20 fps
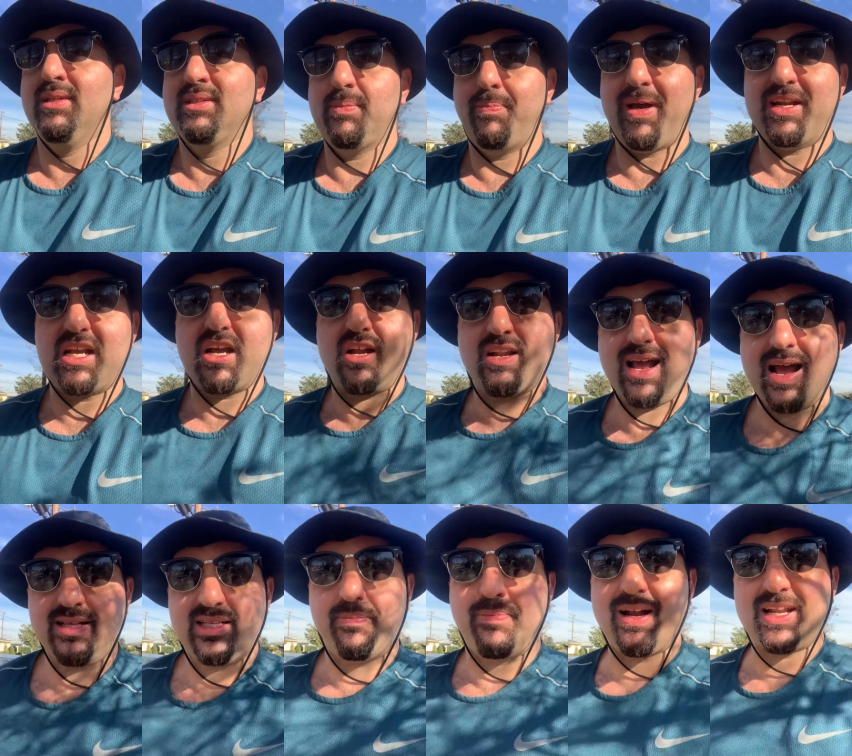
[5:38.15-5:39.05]
depending on
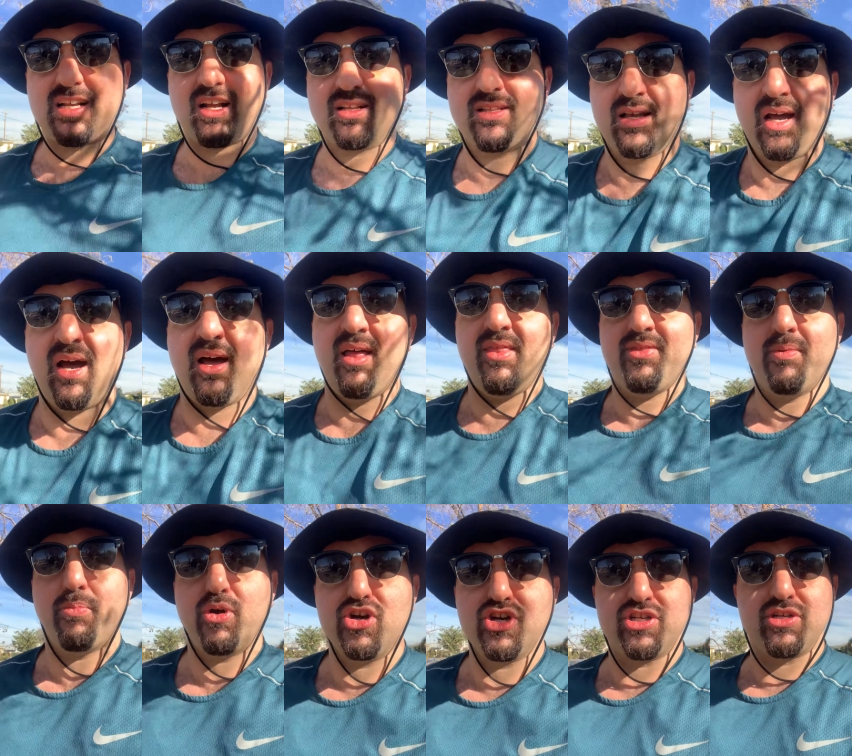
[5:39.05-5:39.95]
how, depending on, on
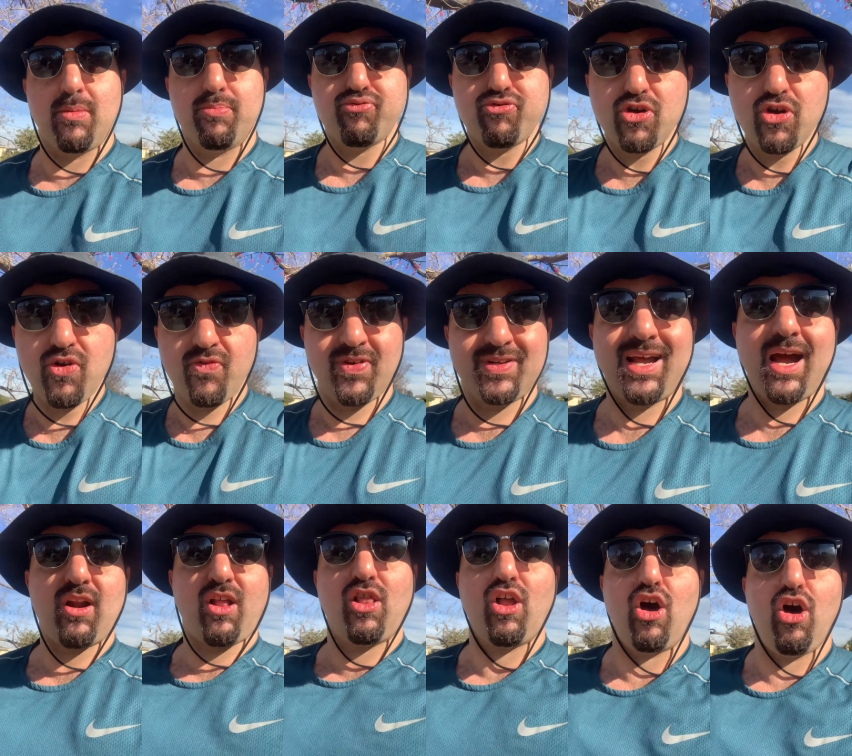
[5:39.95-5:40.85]
the burden of proof and
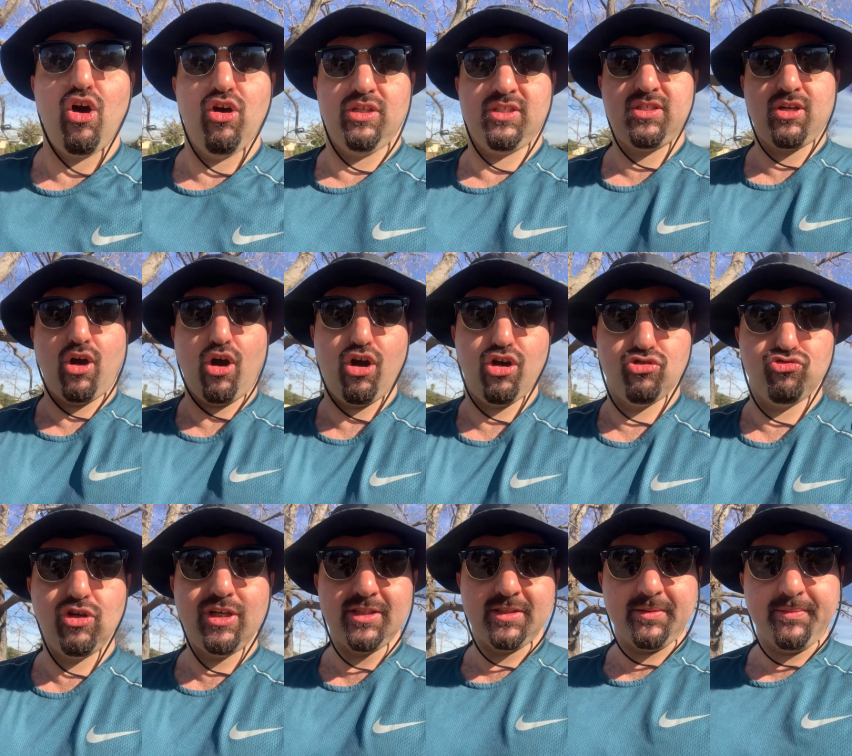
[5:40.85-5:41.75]
how the laws are
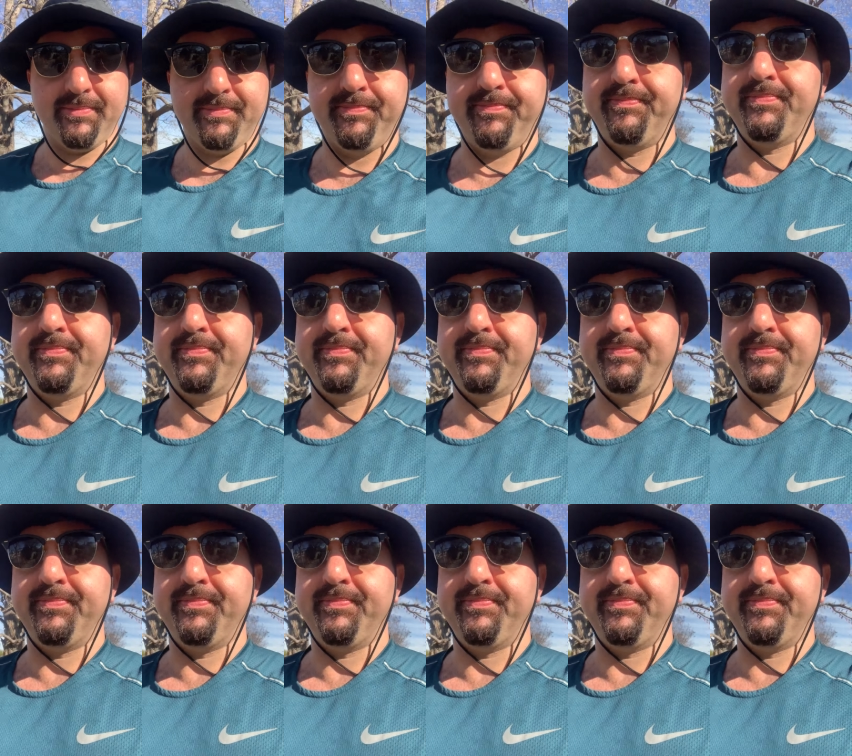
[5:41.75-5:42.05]
written.